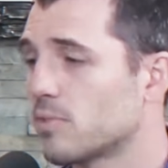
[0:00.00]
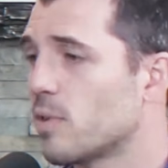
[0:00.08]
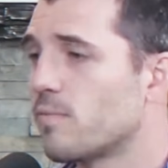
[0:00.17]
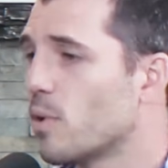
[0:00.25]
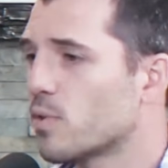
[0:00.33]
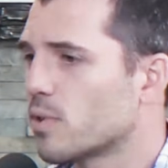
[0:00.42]

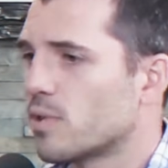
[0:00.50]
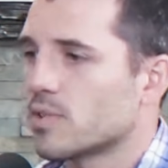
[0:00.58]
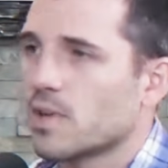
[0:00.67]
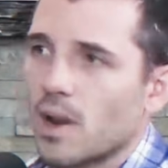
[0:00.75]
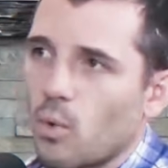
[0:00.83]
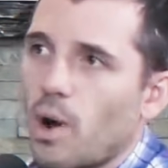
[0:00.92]
Some folks are
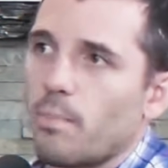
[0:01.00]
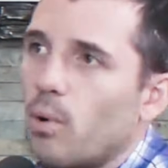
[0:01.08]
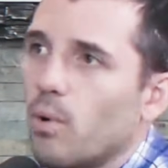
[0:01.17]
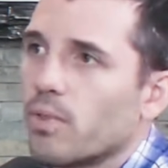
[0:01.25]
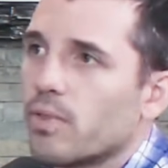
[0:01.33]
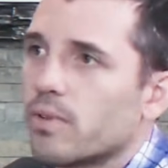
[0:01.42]
just kind of want
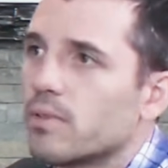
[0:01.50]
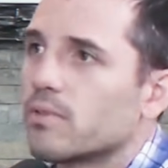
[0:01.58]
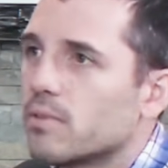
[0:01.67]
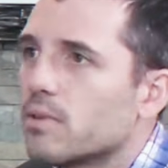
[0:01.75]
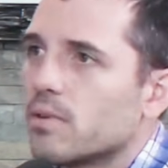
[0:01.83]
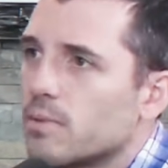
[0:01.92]
both.
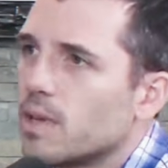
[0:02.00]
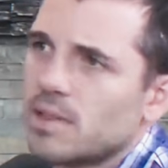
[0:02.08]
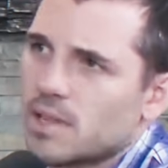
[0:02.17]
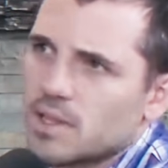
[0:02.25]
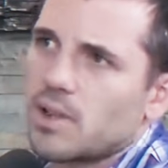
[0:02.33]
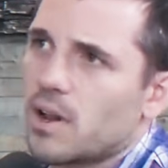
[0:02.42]

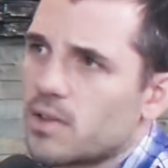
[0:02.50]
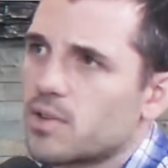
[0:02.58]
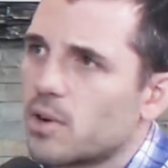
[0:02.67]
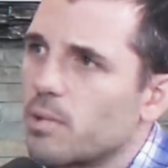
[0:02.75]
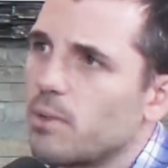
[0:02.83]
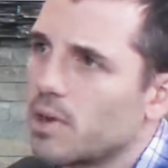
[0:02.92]
And that's a lot of the
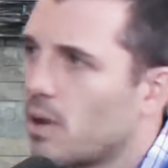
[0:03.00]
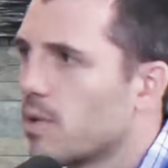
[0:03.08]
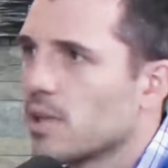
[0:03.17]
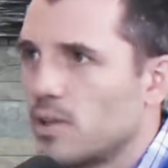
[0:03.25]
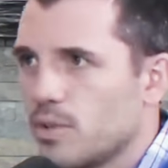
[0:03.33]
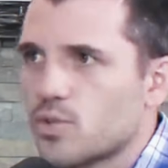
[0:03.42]
general public. I
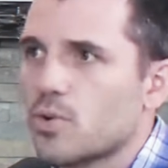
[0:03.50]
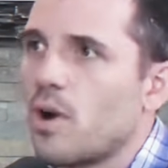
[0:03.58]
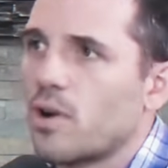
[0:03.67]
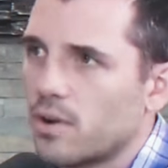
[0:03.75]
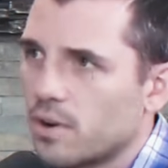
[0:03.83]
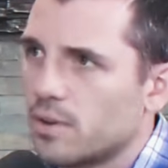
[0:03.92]
want to get a little
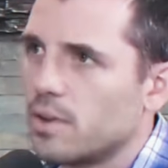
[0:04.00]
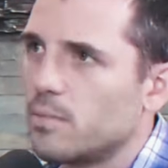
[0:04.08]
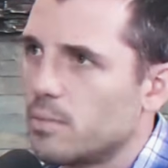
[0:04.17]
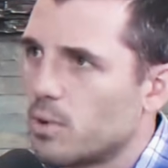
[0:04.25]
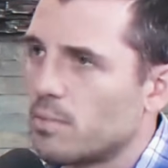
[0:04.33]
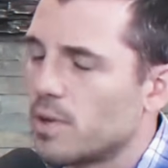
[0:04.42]
stronger and a little
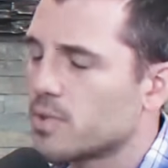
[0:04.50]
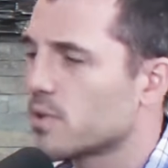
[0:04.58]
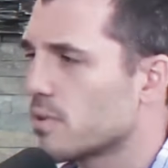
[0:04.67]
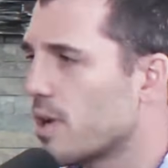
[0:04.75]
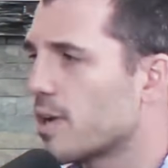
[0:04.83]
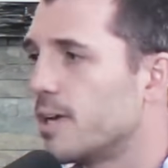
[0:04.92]
bit more
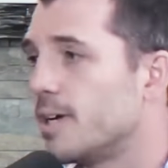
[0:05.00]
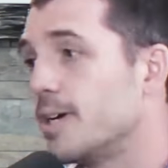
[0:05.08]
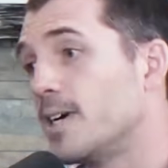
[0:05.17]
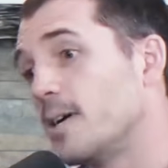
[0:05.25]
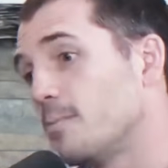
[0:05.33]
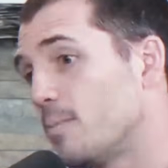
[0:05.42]
muscle, great.
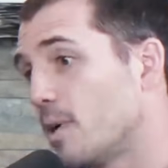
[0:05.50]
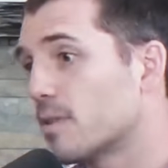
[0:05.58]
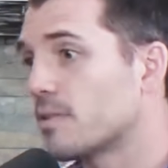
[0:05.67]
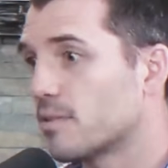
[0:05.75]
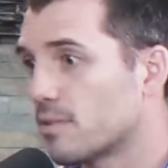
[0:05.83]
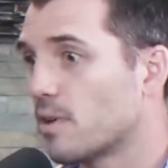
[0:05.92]

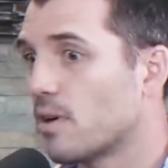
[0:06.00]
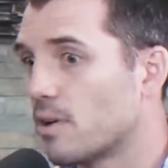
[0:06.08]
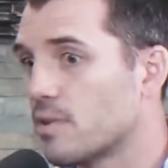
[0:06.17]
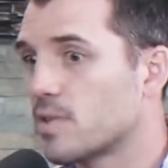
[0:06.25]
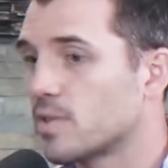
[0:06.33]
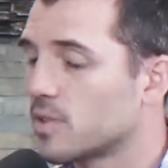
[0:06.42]
But there are
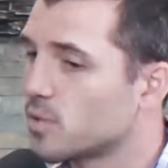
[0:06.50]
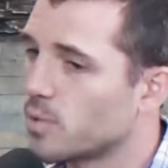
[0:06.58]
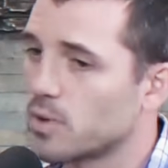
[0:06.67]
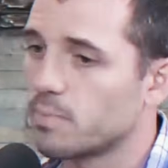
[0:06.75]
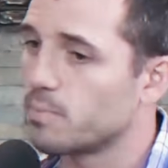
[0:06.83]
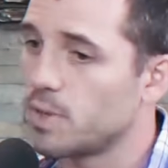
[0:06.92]
instances
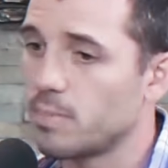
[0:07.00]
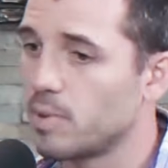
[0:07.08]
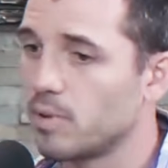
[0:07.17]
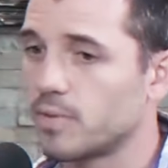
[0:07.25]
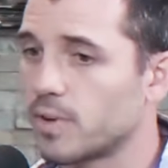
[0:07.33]
where people,